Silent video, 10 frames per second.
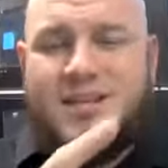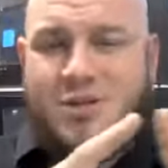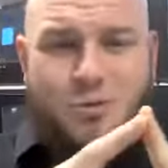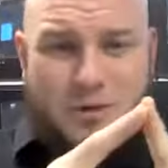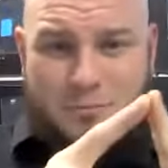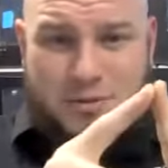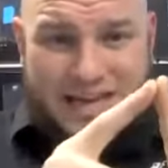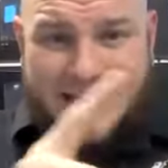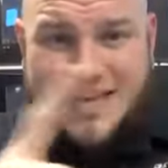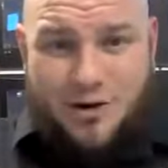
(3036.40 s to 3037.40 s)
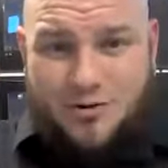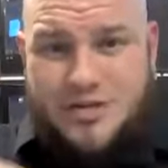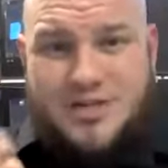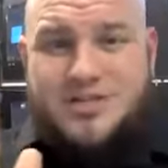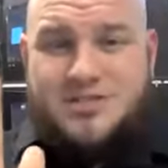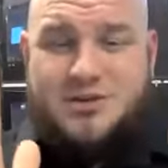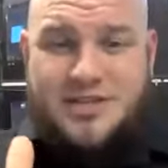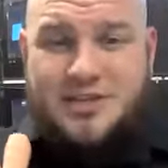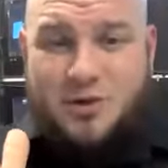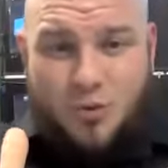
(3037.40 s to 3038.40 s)
You want to block out. So
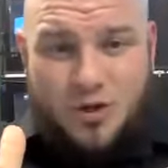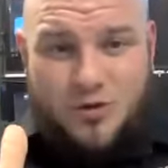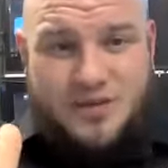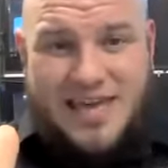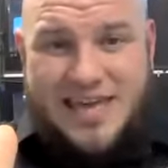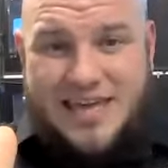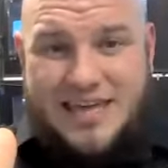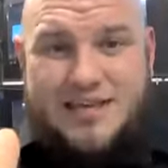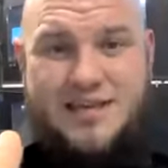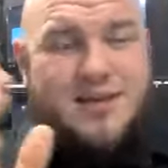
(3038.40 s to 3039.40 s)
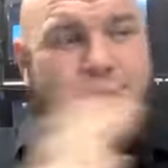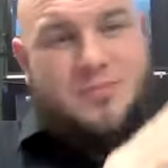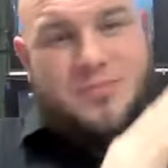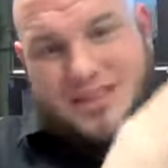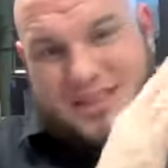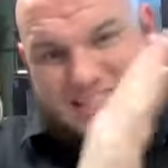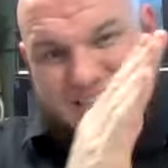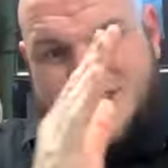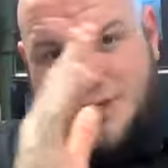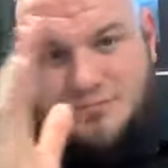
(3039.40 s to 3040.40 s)
in the UVA, they let
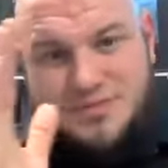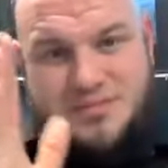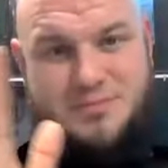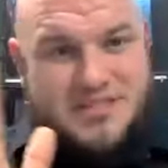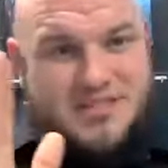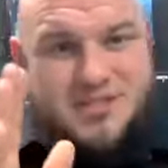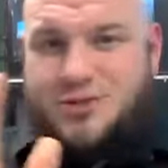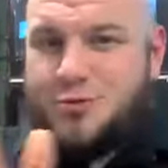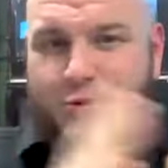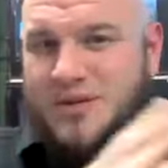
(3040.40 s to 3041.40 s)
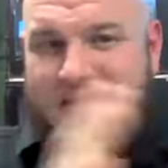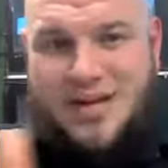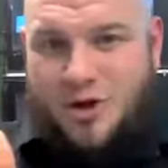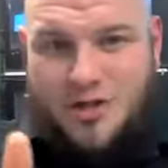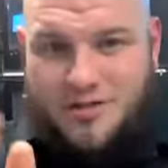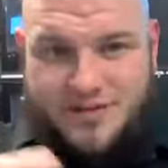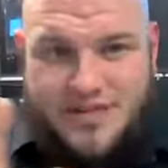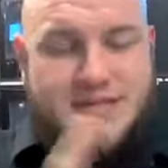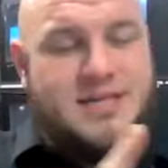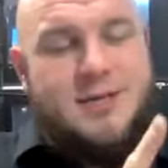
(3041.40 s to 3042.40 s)
some pieces through, but not all of it.
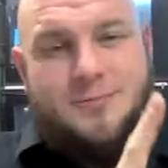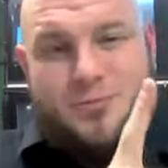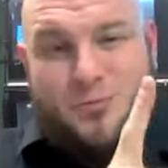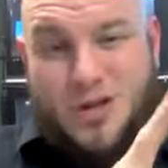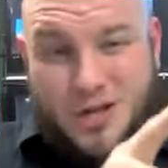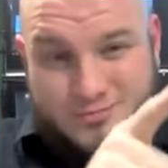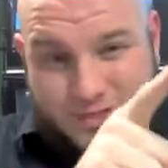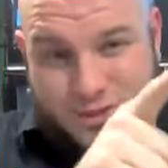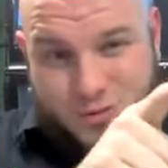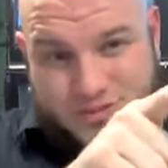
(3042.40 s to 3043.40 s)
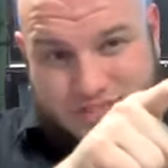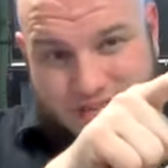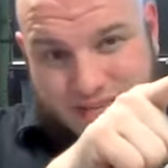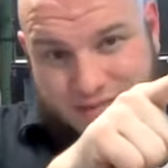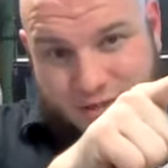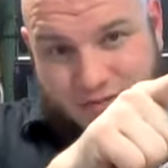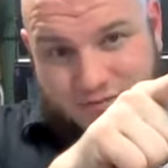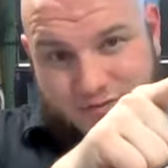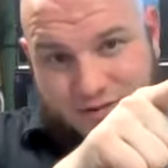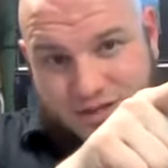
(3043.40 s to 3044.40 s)
What comes through is like you have
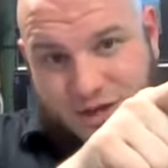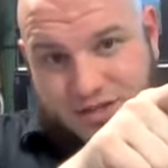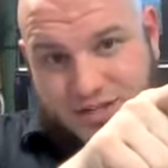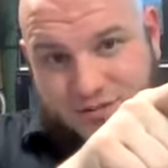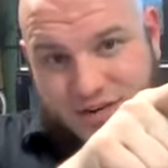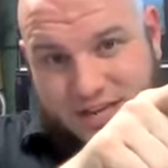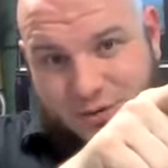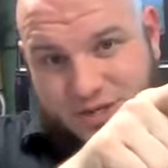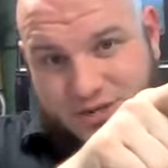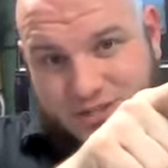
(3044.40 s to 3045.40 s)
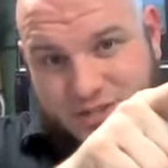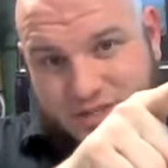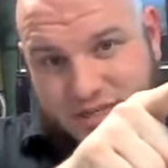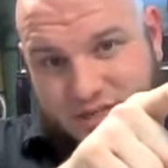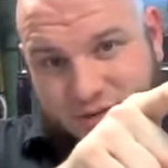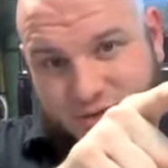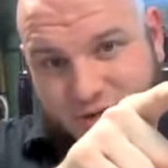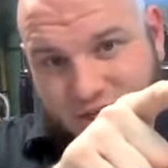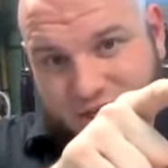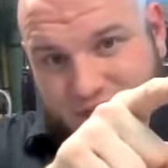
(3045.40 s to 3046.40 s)
all the different nanometers, and you have
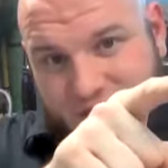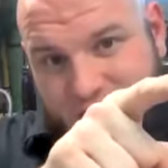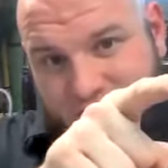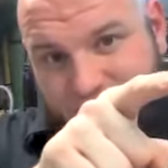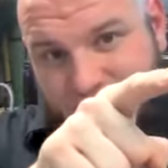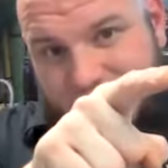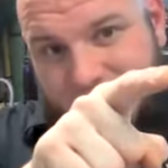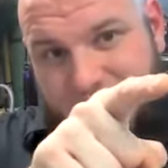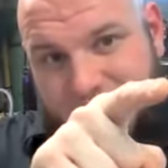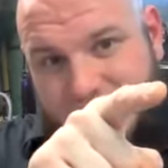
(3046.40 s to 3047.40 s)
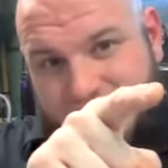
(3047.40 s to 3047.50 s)
nothing, nothing, nothing.